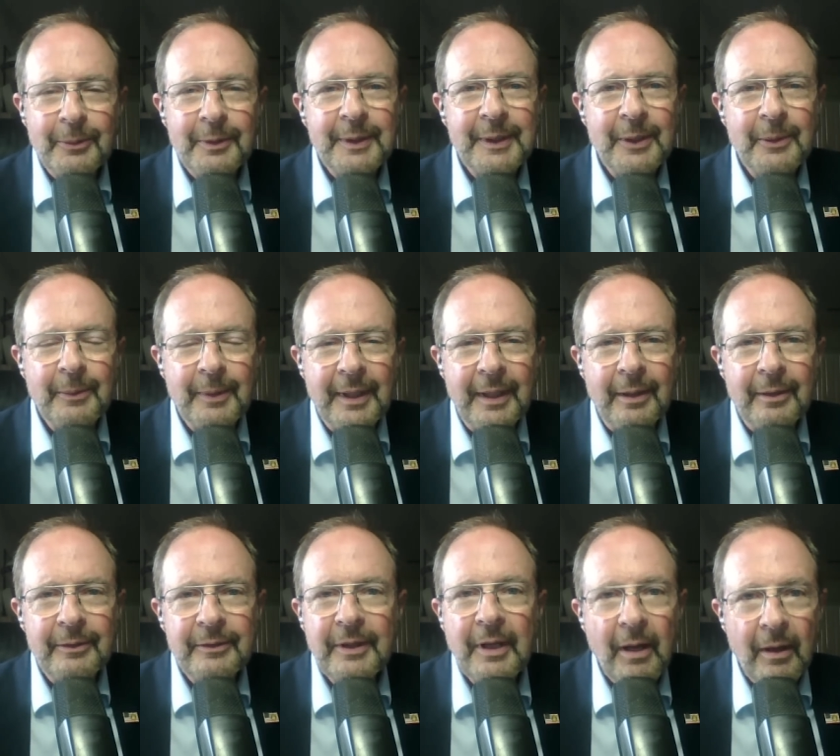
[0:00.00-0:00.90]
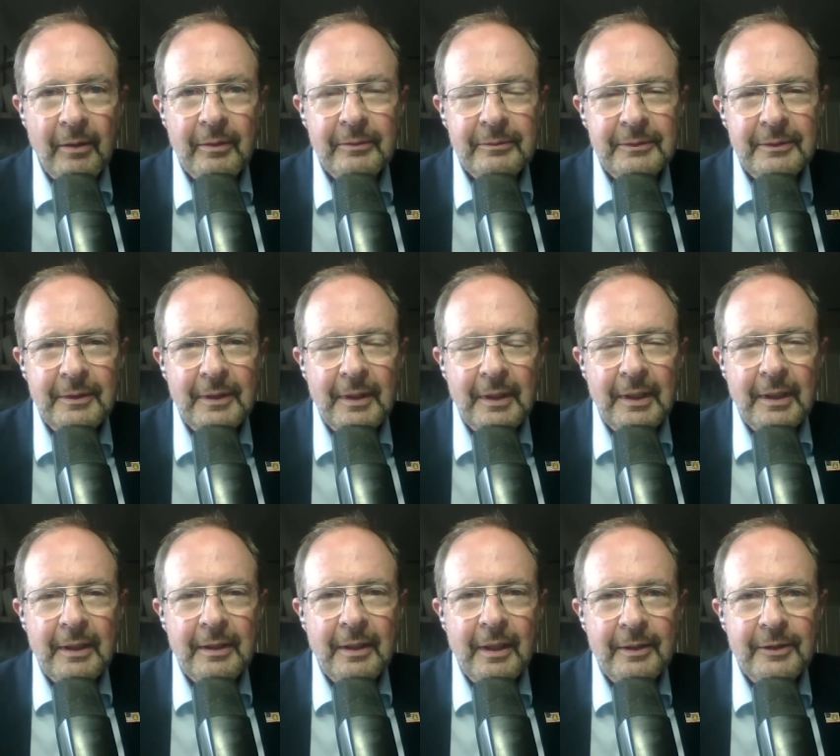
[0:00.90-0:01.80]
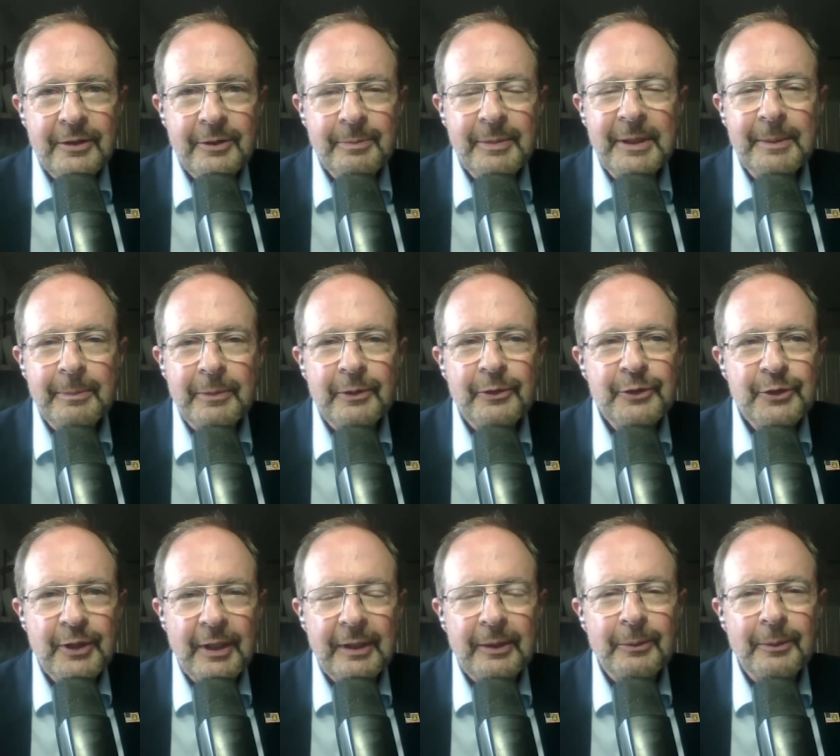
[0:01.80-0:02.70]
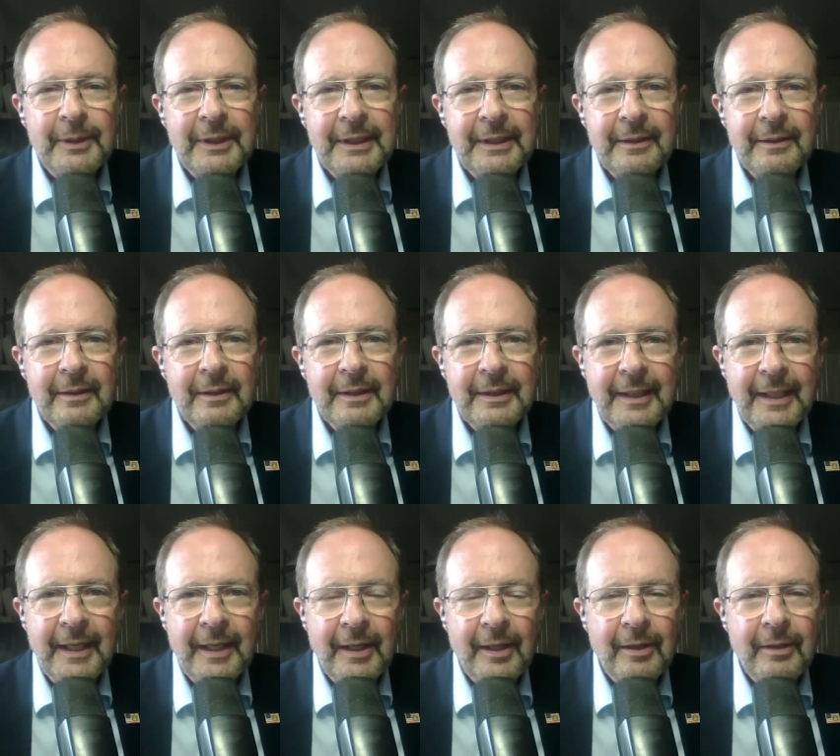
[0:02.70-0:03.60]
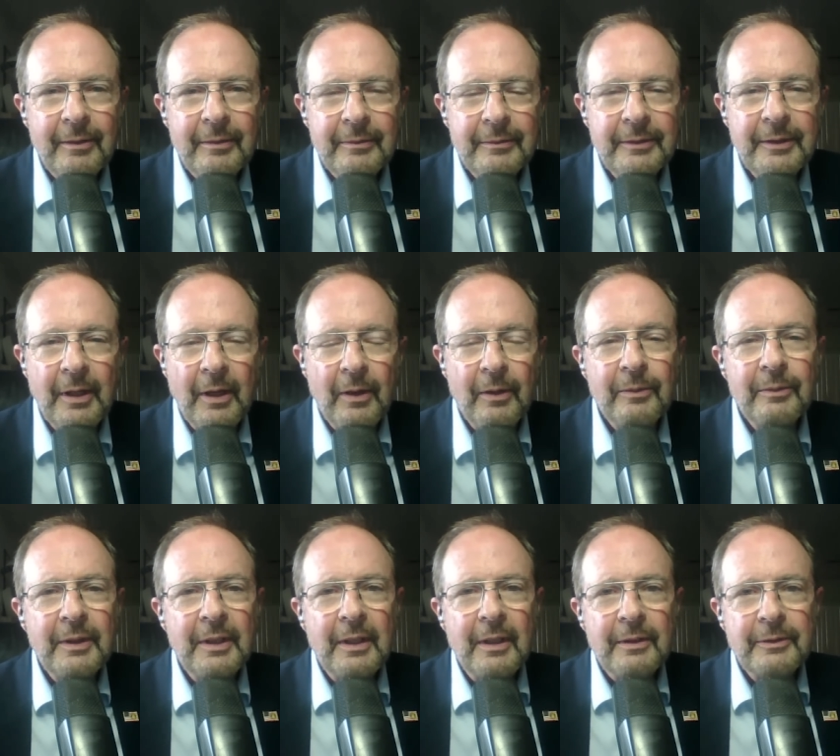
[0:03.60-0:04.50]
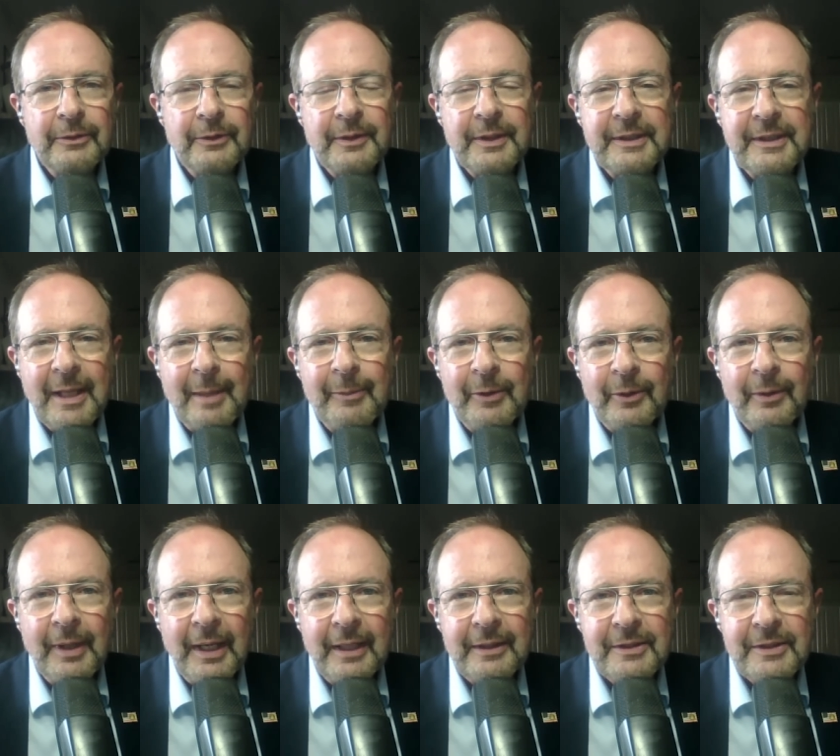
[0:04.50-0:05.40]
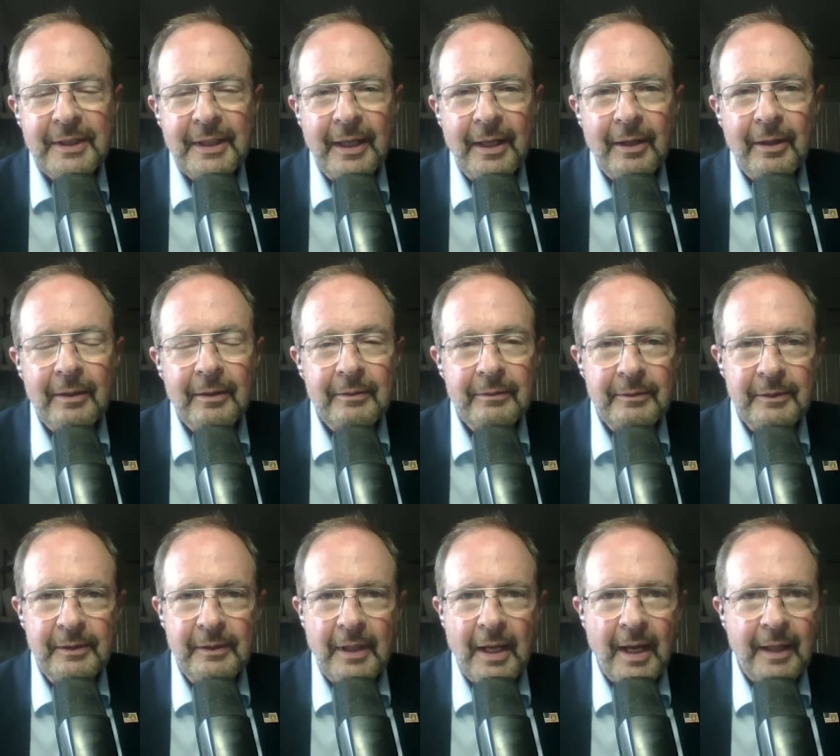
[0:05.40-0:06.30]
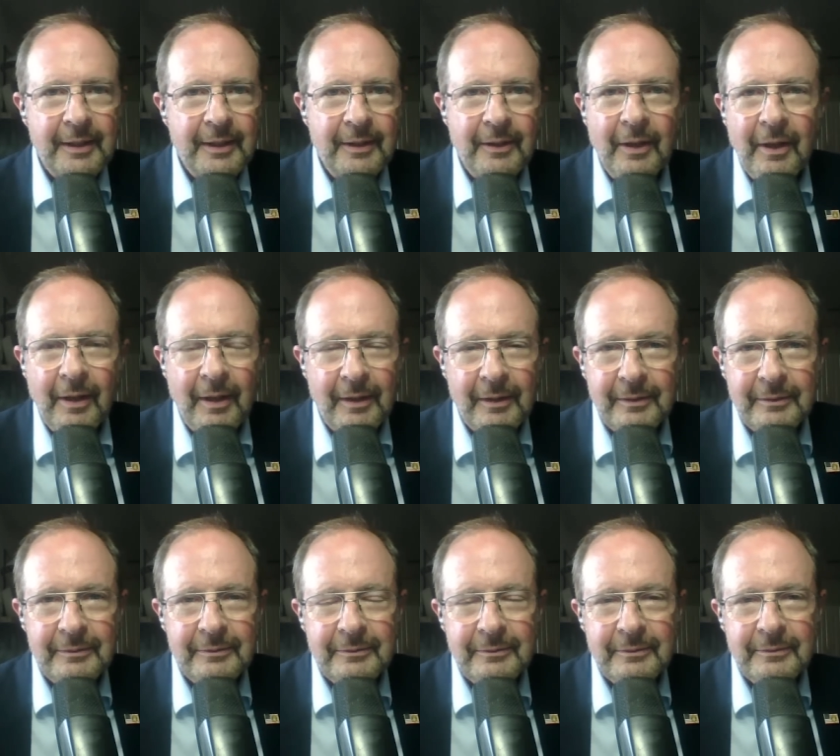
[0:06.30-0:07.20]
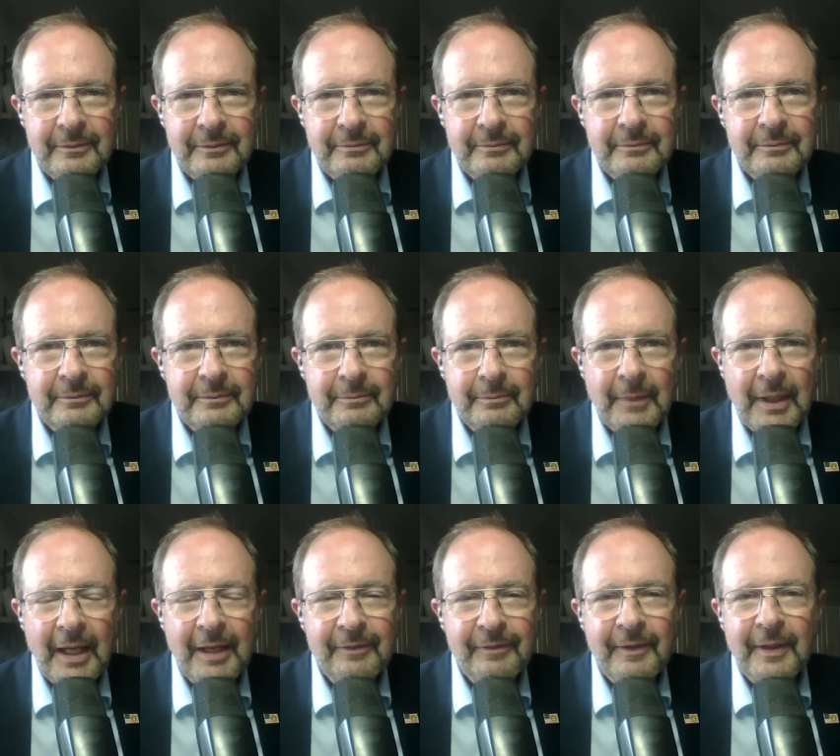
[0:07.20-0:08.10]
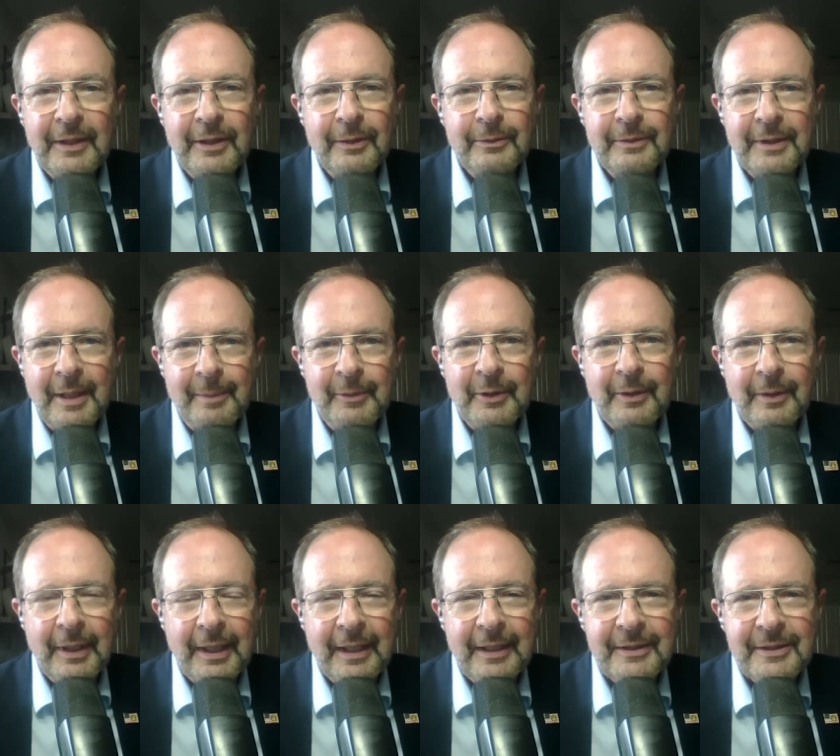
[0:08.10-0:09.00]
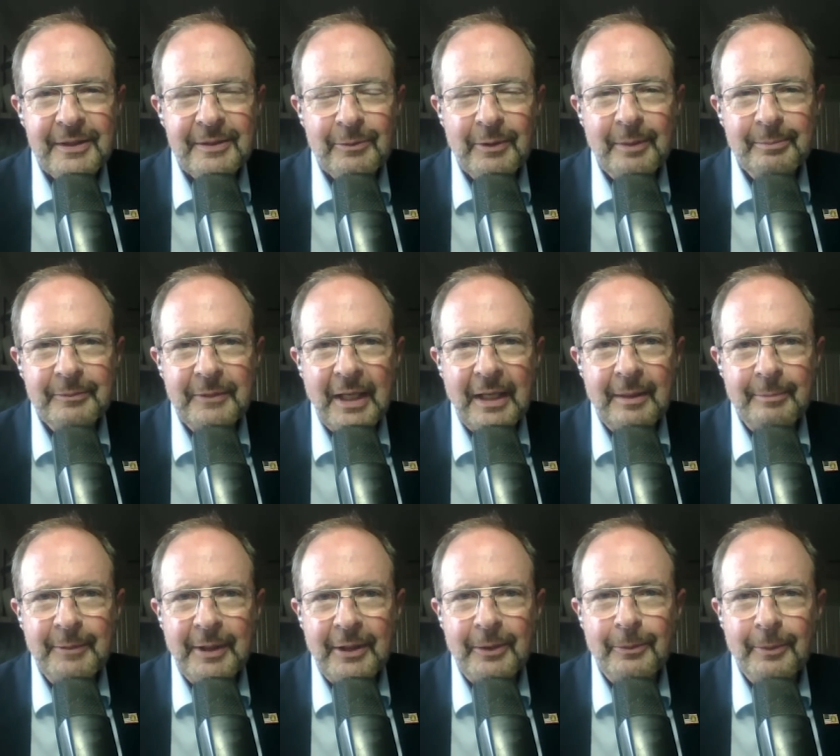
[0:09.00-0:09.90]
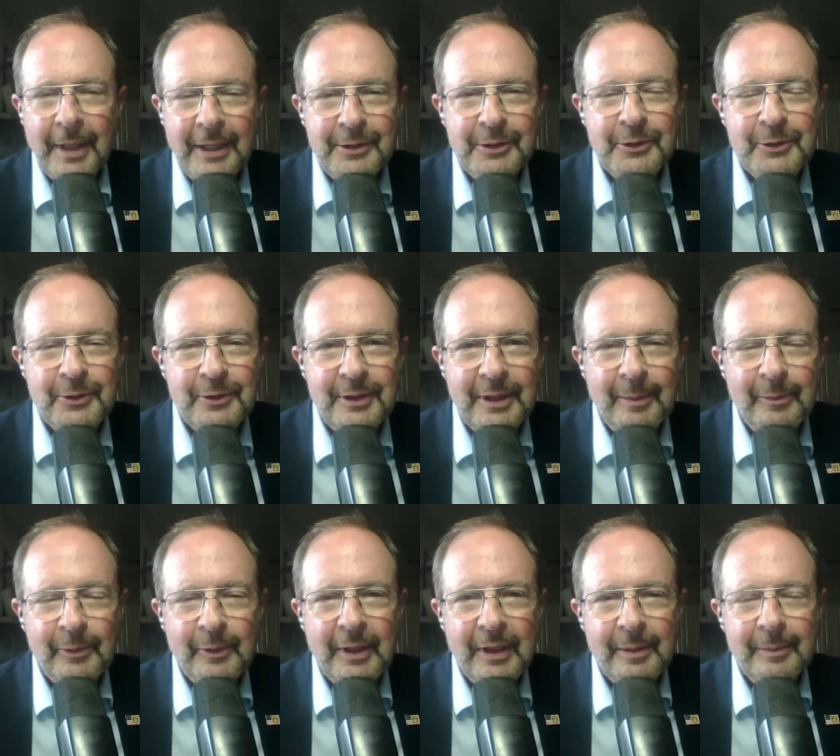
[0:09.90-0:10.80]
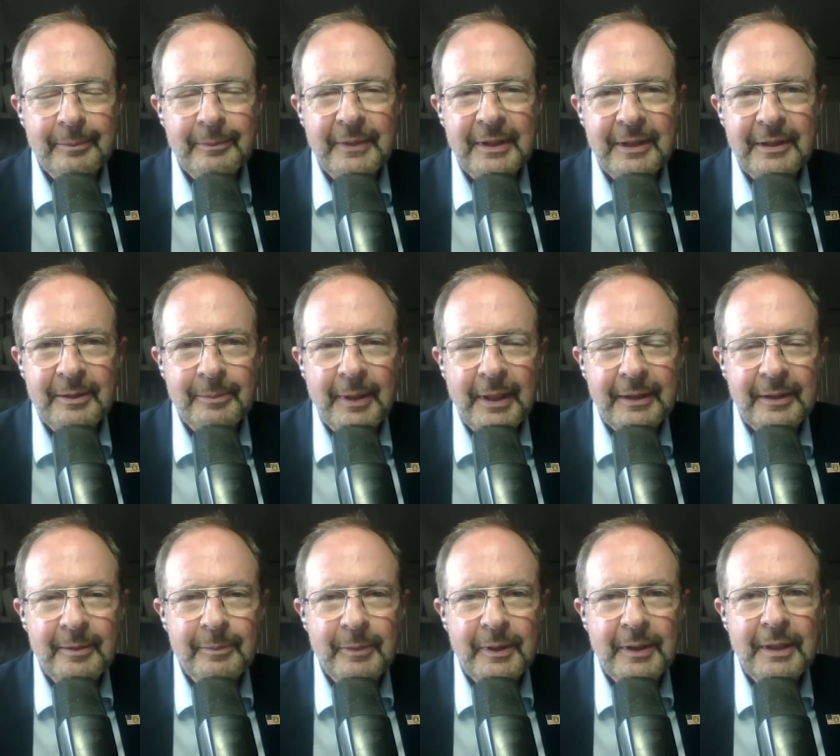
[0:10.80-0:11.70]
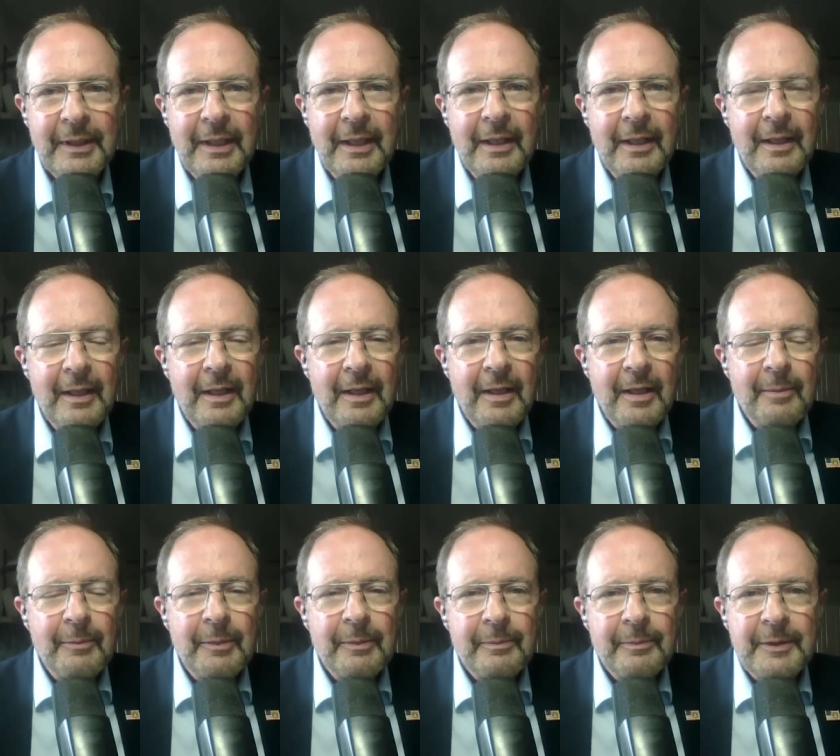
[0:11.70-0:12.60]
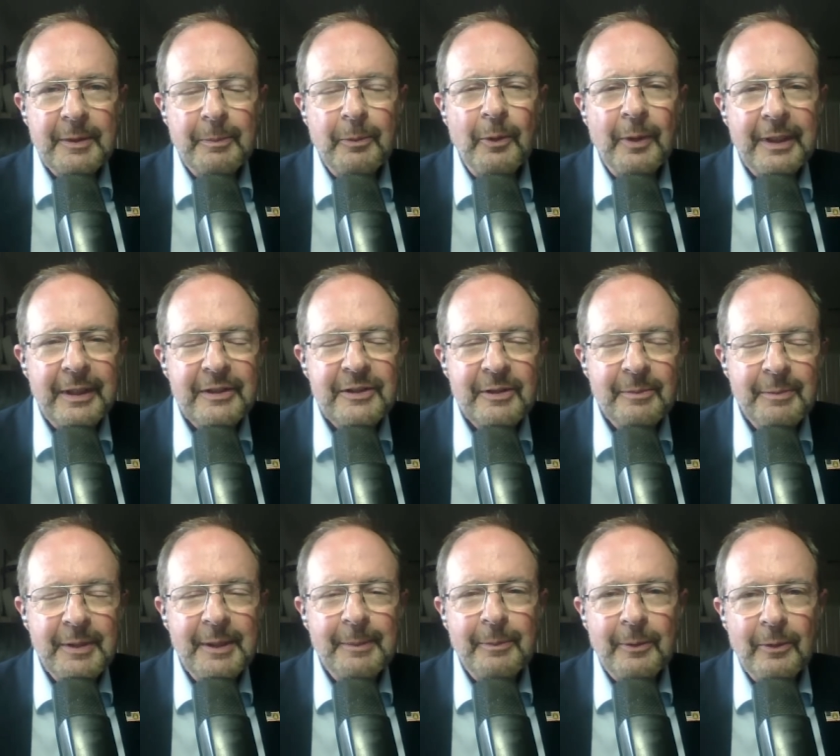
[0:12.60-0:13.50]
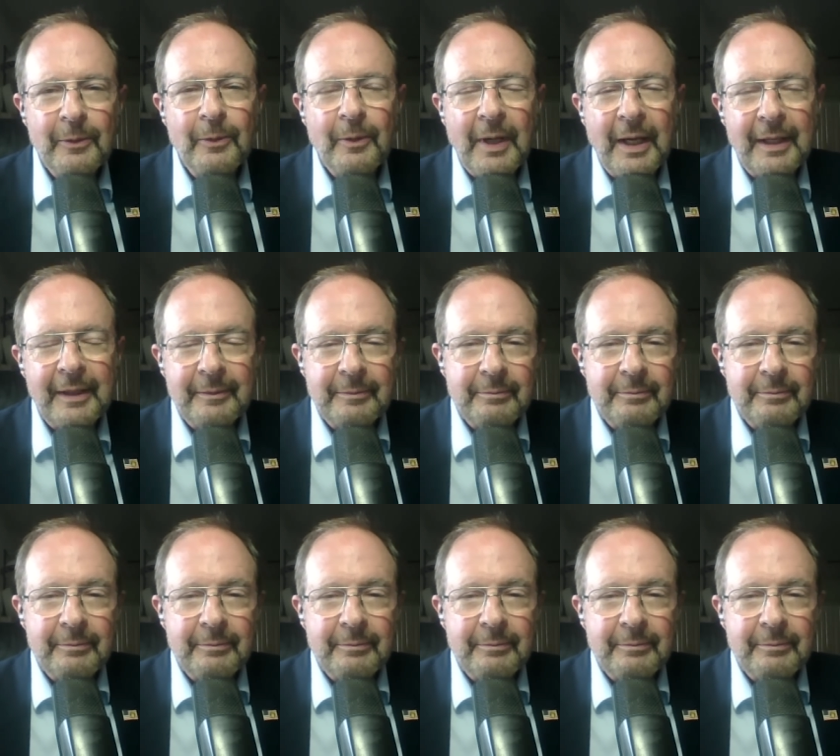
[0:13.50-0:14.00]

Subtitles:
aware? No. Do people generally care? No. Do the Democrats care? Not at all. My fellow Democrats, well, I'm not a registered Democrat, I'm independent, but the point is the people who I